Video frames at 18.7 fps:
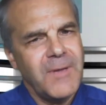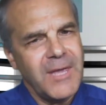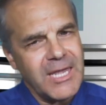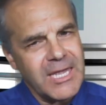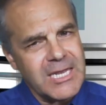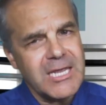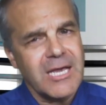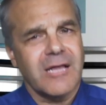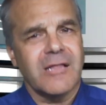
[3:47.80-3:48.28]

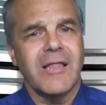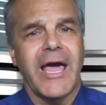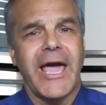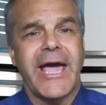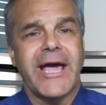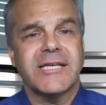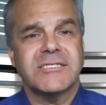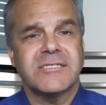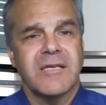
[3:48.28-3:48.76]
picking a
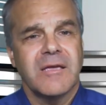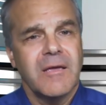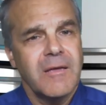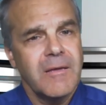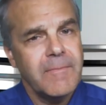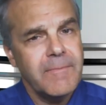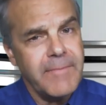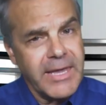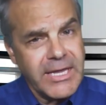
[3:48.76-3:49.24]
class,
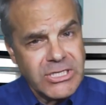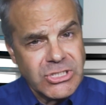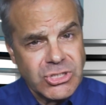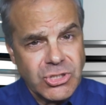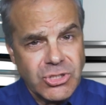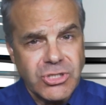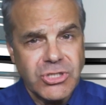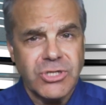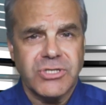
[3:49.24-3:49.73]
make
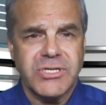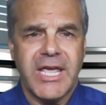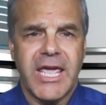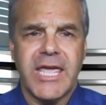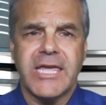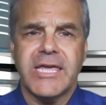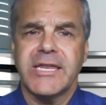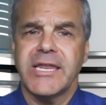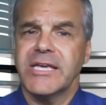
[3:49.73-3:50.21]
sure you're
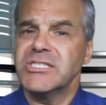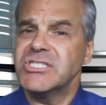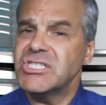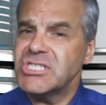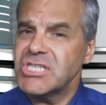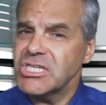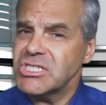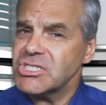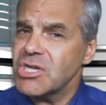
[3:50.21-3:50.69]
taking a
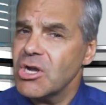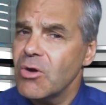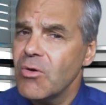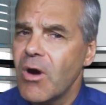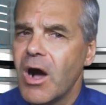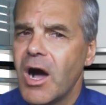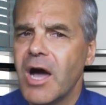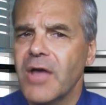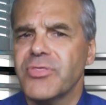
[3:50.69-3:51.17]
Cisco
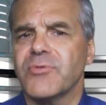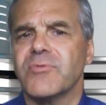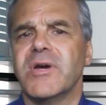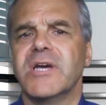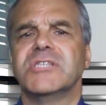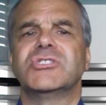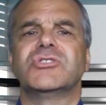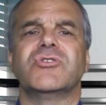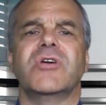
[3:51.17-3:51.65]

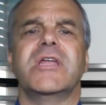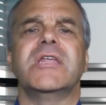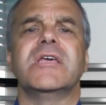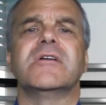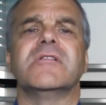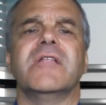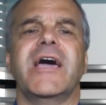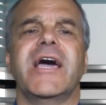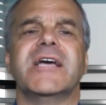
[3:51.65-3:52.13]
Authorized
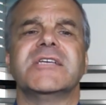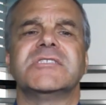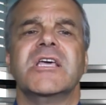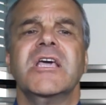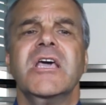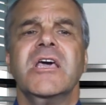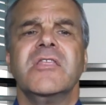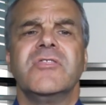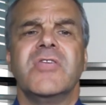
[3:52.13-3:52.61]
training class
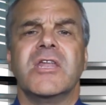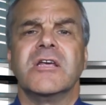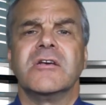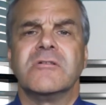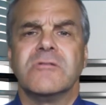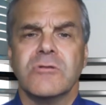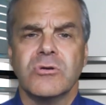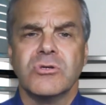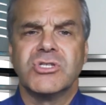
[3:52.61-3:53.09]
that
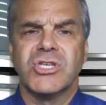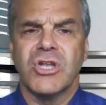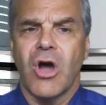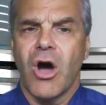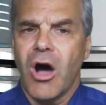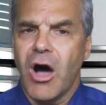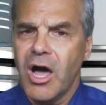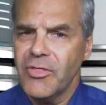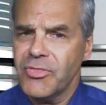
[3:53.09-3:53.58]
includes an
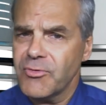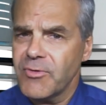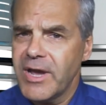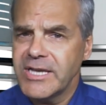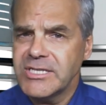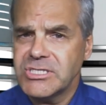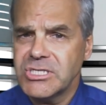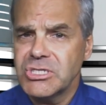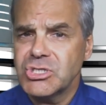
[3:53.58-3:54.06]

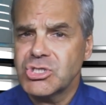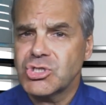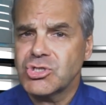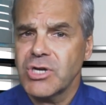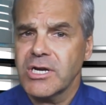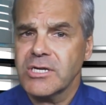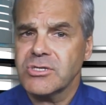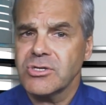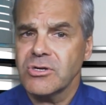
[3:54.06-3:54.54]
authorized
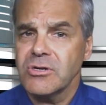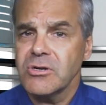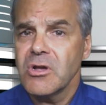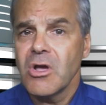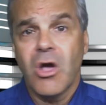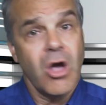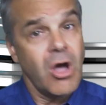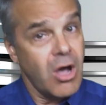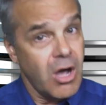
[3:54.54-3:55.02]
instructor,
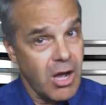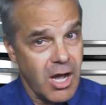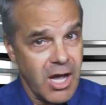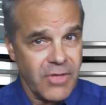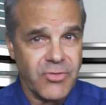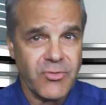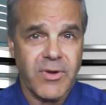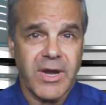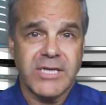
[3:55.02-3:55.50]

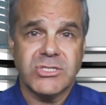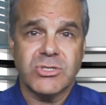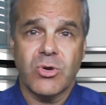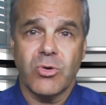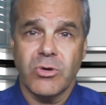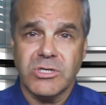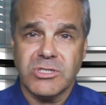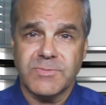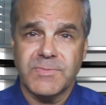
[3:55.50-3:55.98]
authorized
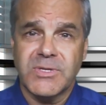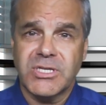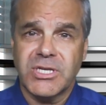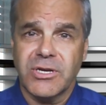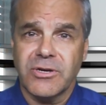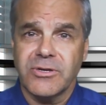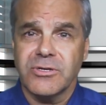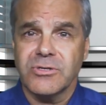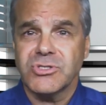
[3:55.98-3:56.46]
course
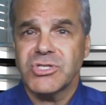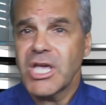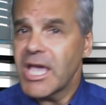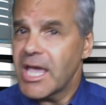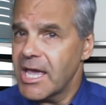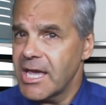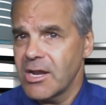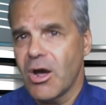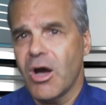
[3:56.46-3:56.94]
materials,
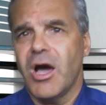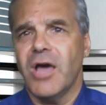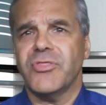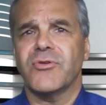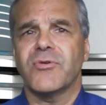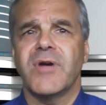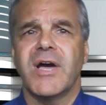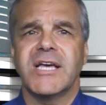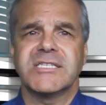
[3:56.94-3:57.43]
and
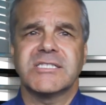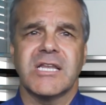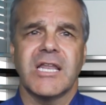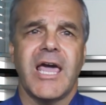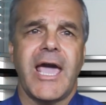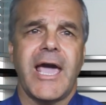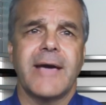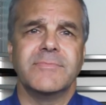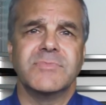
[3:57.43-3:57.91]
authorized
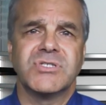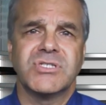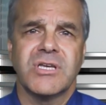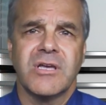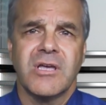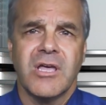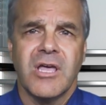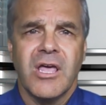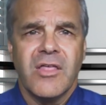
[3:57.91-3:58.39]
labs.
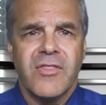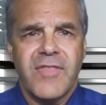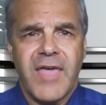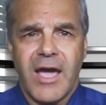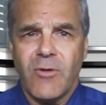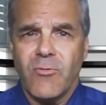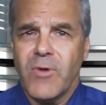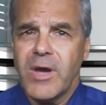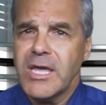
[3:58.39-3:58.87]

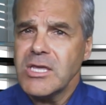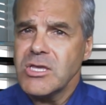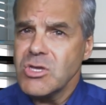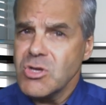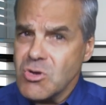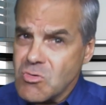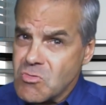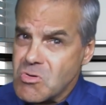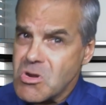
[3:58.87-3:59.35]
That way
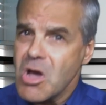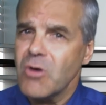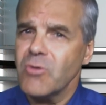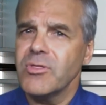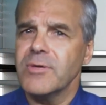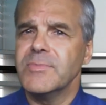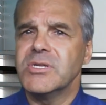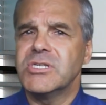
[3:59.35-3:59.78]
you know the